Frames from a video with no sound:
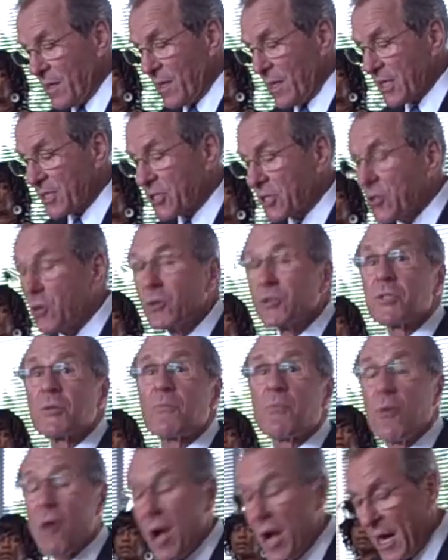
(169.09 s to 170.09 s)
It's no
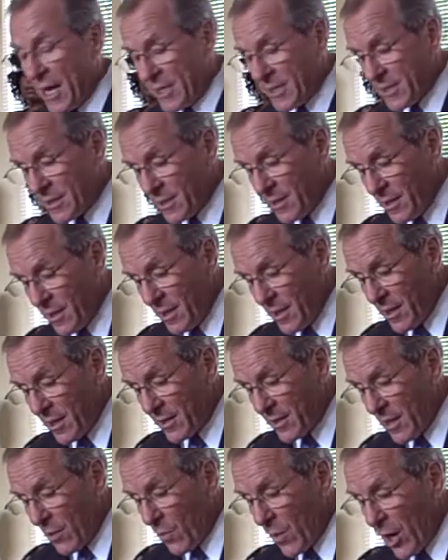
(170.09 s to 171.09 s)
surprise
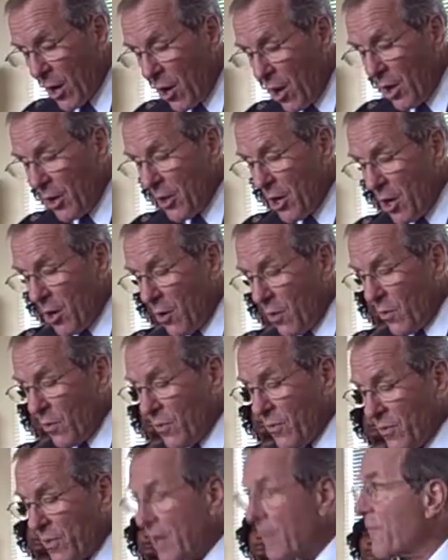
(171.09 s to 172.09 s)
that we all know
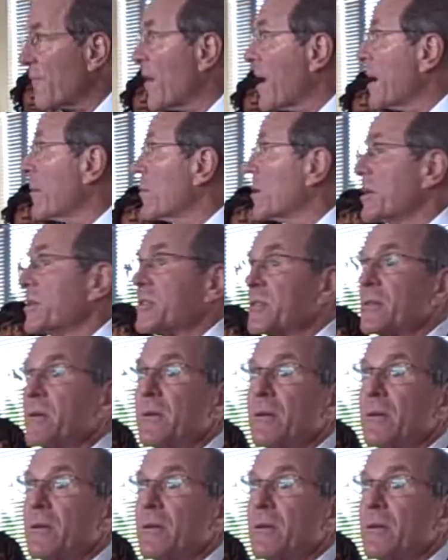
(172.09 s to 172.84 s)
that families